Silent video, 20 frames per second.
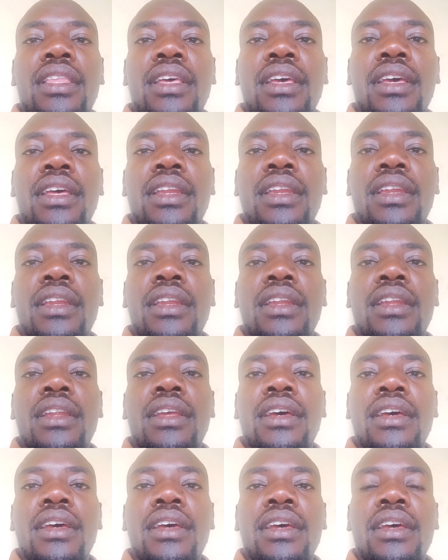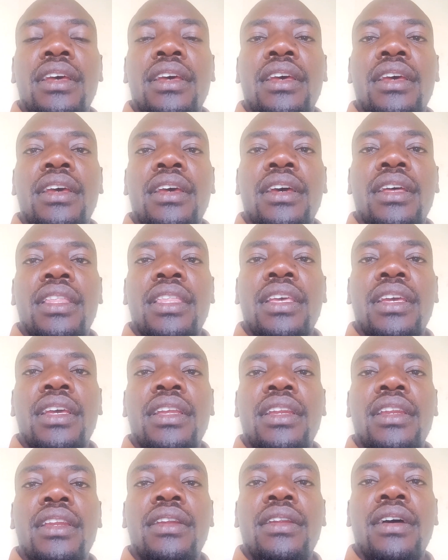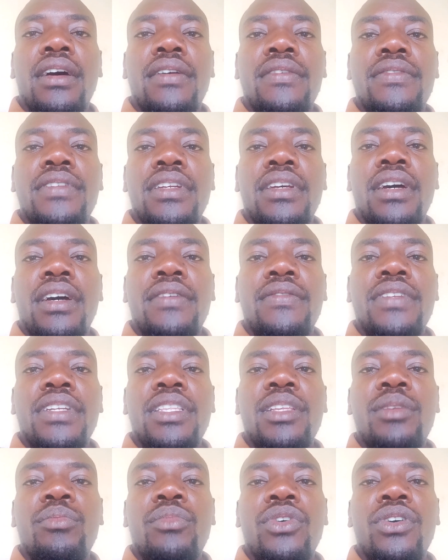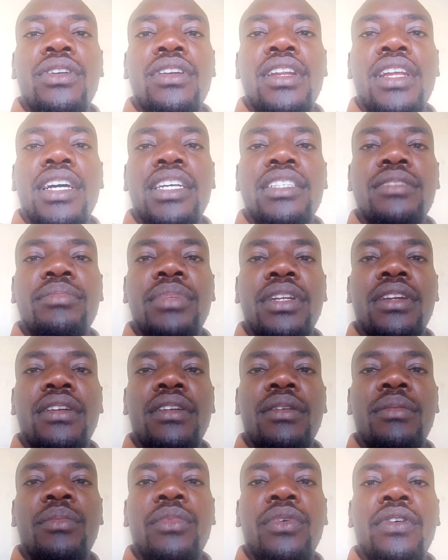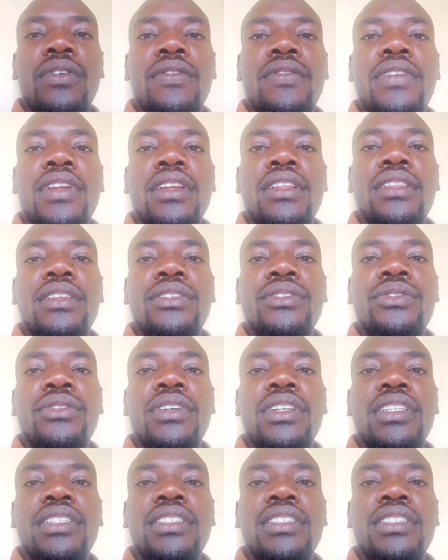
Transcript: then after the mold has been removed, the soil